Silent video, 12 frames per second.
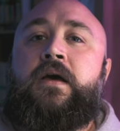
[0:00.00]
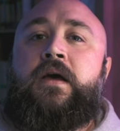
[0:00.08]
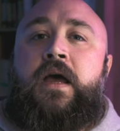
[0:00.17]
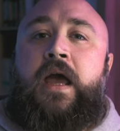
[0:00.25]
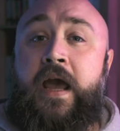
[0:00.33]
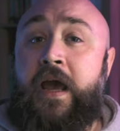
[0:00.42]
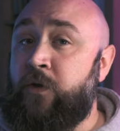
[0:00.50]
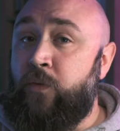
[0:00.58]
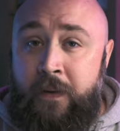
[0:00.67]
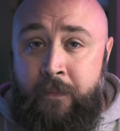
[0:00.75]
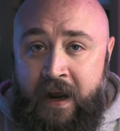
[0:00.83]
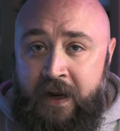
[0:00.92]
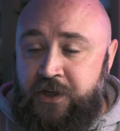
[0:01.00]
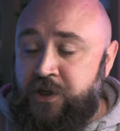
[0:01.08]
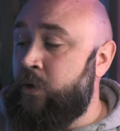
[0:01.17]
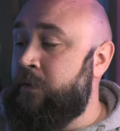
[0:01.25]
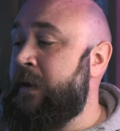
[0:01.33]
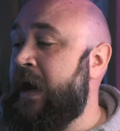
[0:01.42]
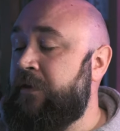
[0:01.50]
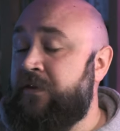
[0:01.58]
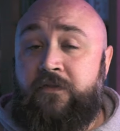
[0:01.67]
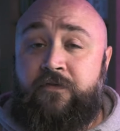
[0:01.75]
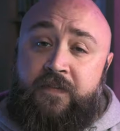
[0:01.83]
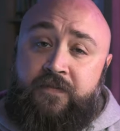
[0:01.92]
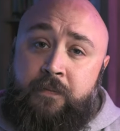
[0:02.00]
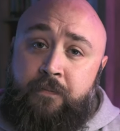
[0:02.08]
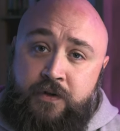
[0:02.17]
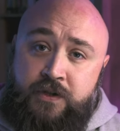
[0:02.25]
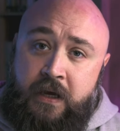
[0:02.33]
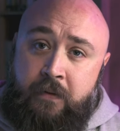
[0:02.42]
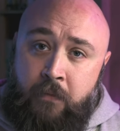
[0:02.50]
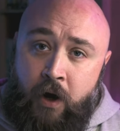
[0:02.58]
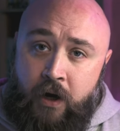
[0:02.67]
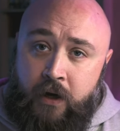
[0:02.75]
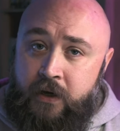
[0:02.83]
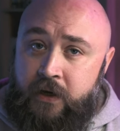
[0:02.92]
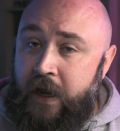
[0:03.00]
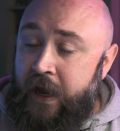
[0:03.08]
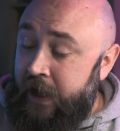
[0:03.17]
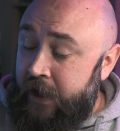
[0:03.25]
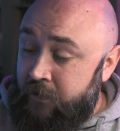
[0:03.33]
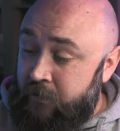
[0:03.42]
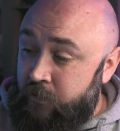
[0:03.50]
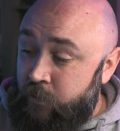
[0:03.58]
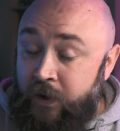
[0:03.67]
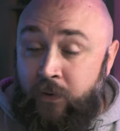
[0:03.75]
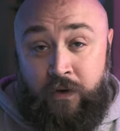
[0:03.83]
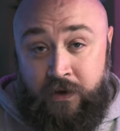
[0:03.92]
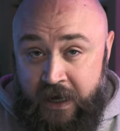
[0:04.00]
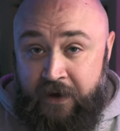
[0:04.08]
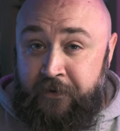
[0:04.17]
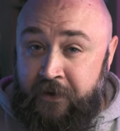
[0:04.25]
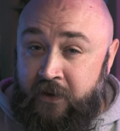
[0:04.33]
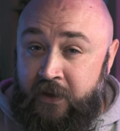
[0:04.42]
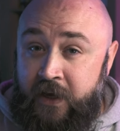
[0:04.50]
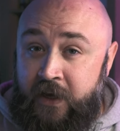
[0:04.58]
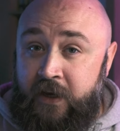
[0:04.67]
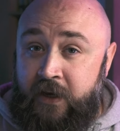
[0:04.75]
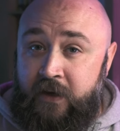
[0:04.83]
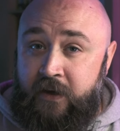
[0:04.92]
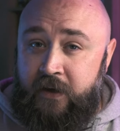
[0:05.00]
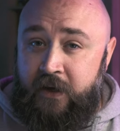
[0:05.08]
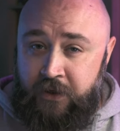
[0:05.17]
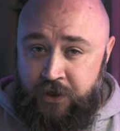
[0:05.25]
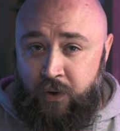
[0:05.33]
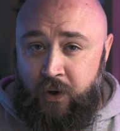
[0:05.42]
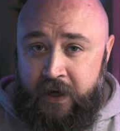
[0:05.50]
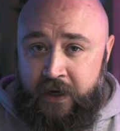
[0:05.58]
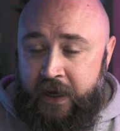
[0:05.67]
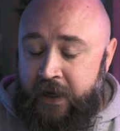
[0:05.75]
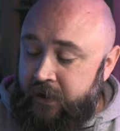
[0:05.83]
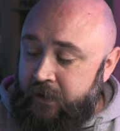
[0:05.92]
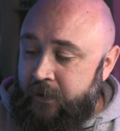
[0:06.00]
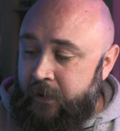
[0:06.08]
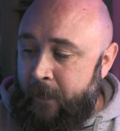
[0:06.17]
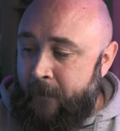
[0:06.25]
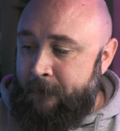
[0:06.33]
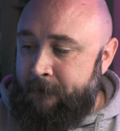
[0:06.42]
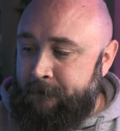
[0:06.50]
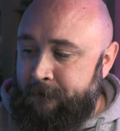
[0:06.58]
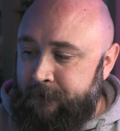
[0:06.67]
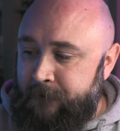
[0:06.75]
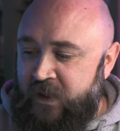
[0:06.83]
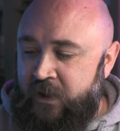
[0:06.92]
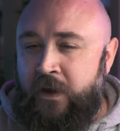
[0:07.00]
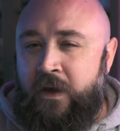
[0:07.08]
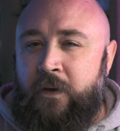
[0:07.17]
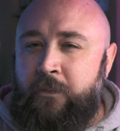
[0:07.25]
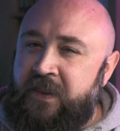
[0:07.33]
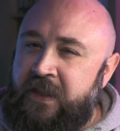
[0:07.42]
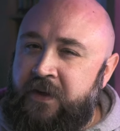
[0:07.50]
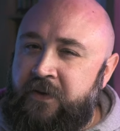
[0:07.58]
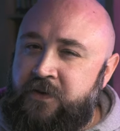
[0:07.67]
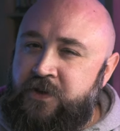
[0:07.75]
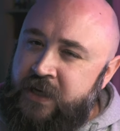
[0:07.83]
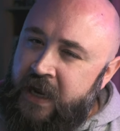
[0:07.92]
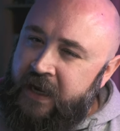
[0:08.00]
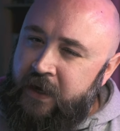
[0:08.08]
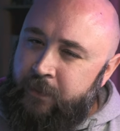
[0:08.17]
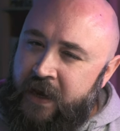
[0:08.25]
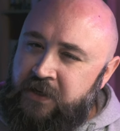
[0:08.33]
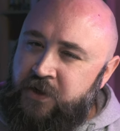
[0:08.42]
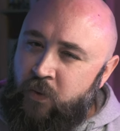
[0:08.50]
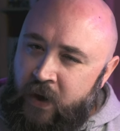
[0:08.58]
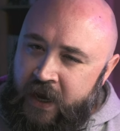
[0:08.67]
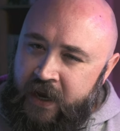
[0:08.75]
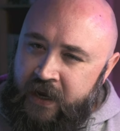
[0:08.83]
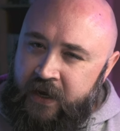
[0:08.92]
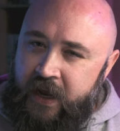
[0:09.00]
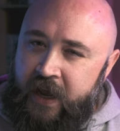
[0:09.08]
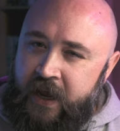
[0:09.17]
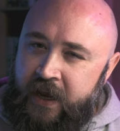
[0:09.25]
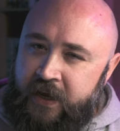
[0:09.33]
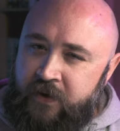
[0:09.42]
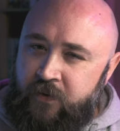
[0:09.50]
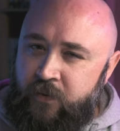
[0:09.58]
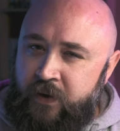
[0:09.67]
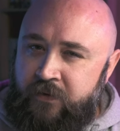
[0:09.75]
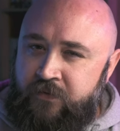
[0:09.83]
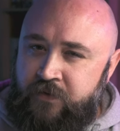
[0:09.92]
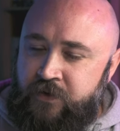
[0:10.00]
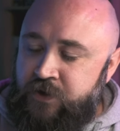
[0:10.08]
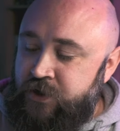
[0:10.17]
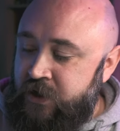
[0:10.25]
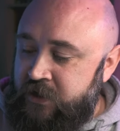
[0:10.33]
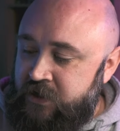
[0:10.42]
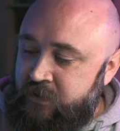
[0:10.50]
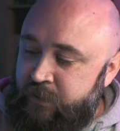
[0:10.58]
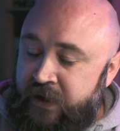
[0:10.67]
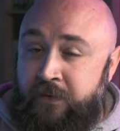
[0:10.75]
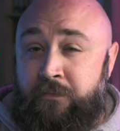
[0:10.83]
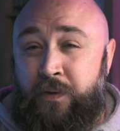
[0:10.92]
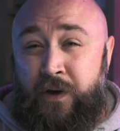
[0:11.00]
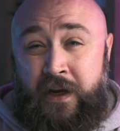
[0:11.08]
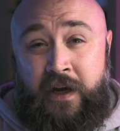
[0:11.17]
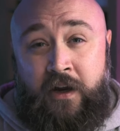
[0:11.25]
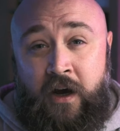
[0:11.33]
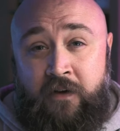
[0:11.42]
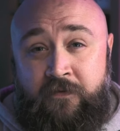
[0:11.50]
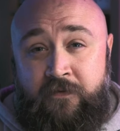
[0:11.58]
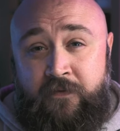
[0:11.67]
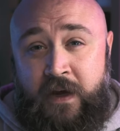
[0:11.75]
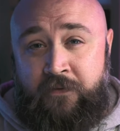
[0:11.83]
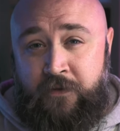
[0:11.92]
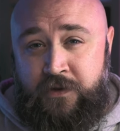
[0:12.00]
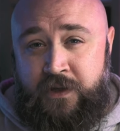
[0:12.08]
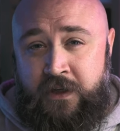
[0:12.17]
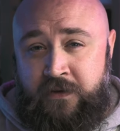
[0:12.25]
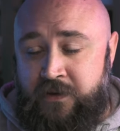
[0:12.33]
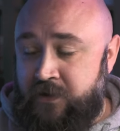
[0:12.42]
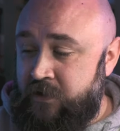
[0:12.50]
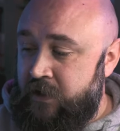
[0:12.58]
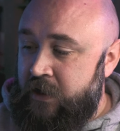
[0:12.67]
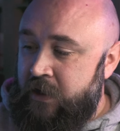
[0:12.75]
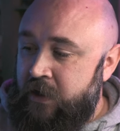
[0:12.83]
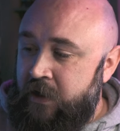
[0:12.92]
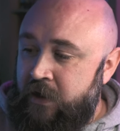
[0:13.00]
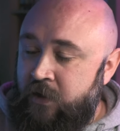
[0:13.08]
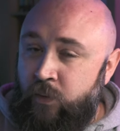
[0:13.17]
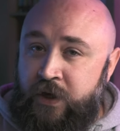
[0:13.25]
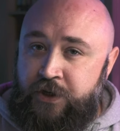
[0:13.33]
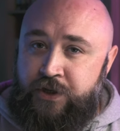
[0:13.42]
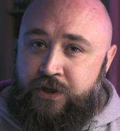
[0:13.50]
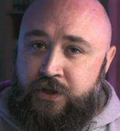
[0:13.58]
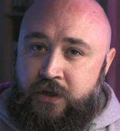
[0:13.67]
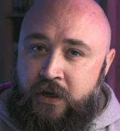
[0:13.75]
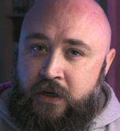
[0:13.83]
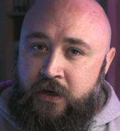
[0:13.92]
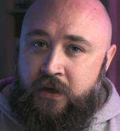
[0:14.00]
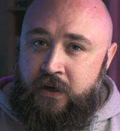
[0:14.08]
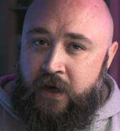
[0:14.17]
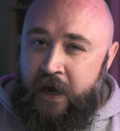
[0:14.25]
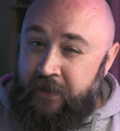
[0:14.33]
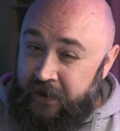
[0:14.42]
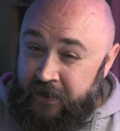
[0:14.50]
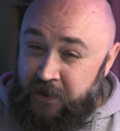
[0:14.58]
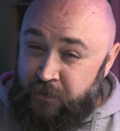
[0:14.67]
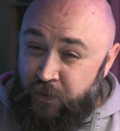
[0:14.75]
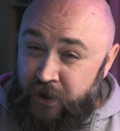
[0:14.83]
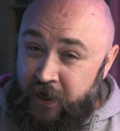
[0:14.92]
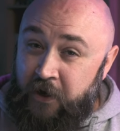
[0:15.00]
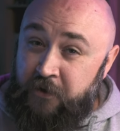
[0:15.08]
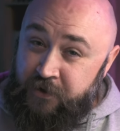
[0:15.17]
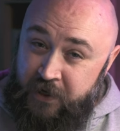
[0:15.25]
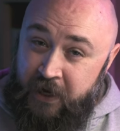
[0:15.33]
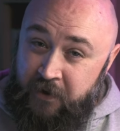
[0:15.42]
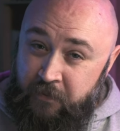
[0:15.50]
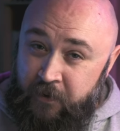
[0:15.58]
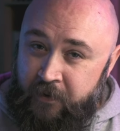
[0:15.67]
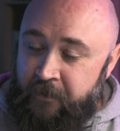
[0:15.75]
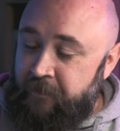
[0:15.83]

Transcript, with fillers: And we made it to about the 50% mark, and we were definitely enjoying it. But then Snaky passed away, and we've just been putting it off ever since, which I think is pretty understandable.